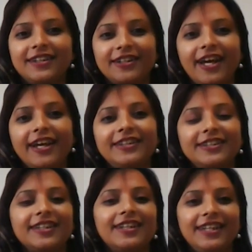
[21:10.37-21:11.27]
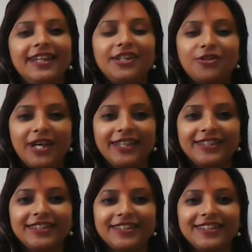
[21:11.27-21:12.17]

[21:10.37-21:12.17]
Write, Lead, Right.